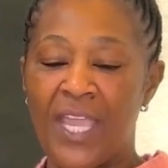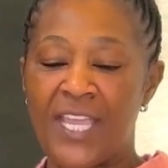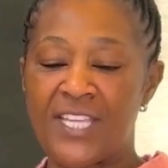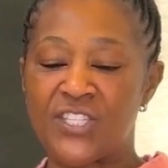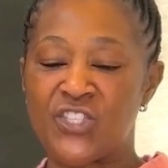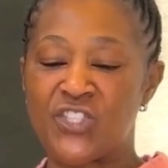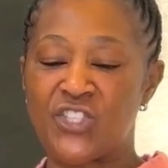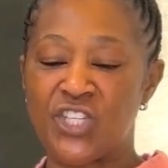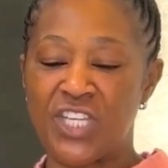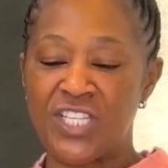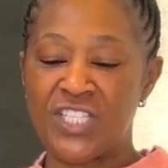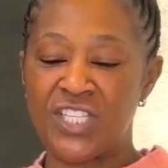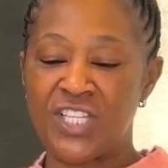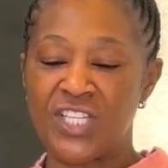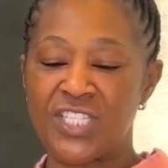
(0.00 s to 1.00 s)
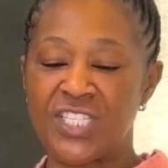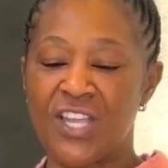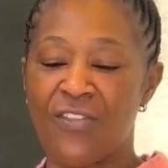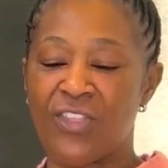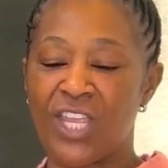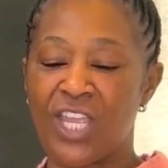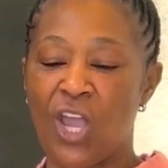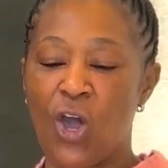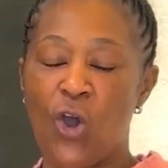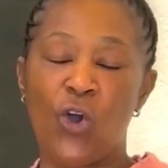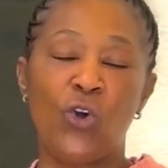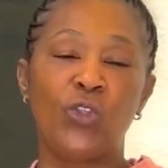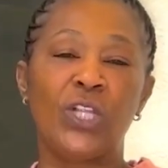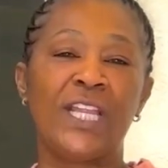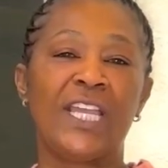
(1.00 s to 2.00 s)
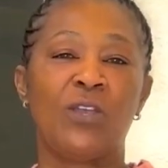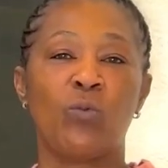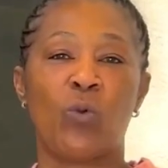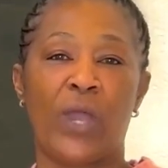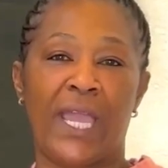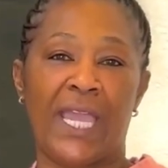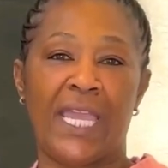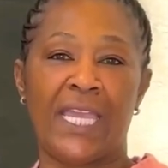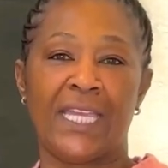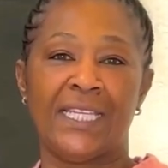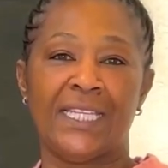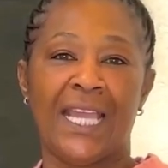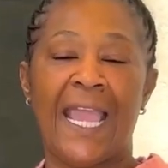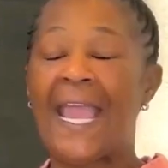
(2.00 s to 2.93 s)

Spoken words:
Is Jesus the only way?